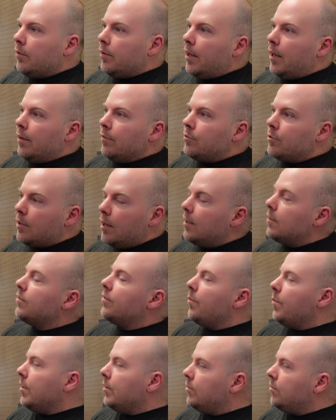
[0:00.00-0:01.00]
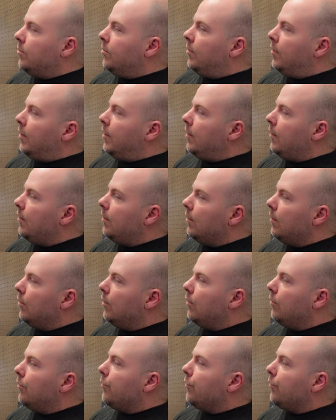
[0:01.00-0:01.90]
they have transferred me to the